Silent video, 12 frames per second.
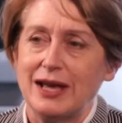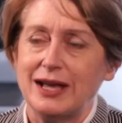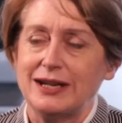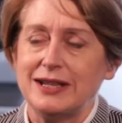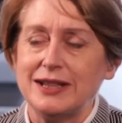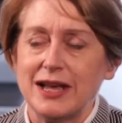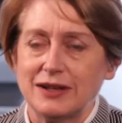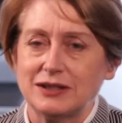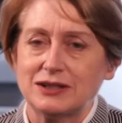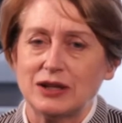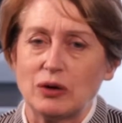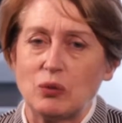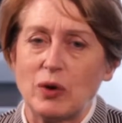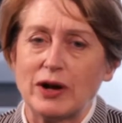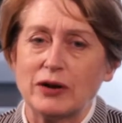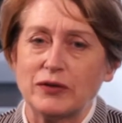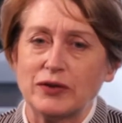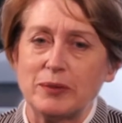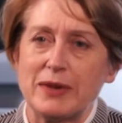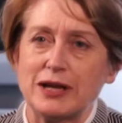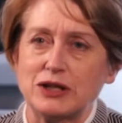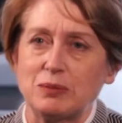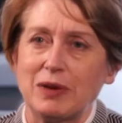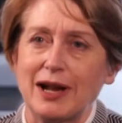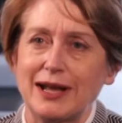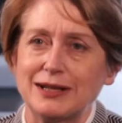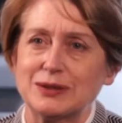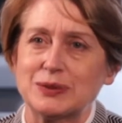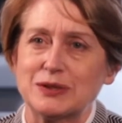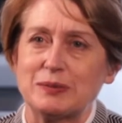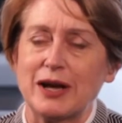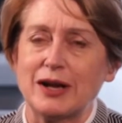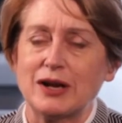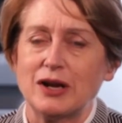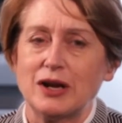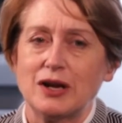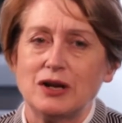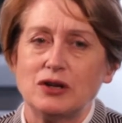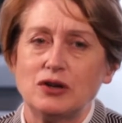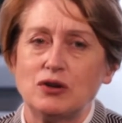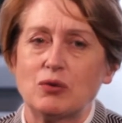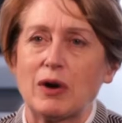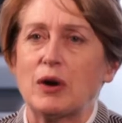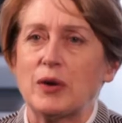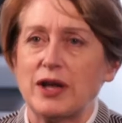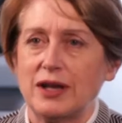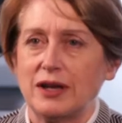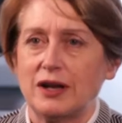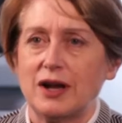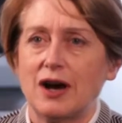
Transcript: And in that, uh, one of the major planks was about growing an